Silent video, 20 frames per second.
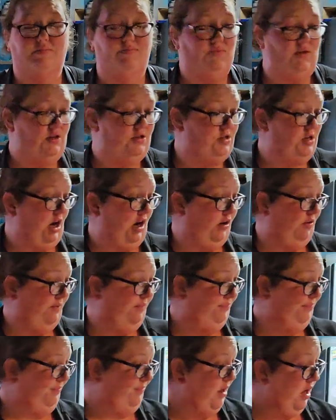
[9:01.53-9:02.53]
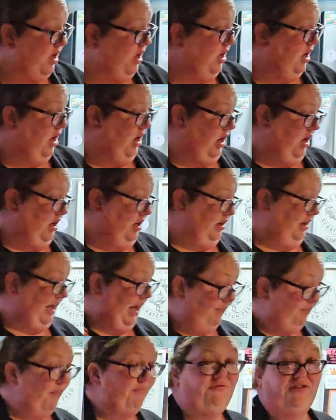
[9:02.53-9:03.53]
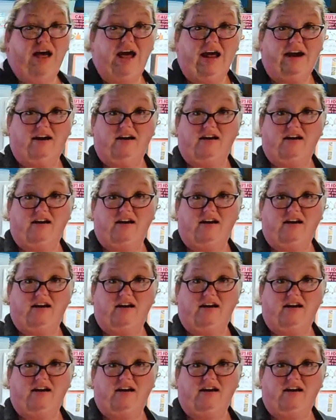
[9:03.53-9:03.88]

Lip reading: So, keep them fed.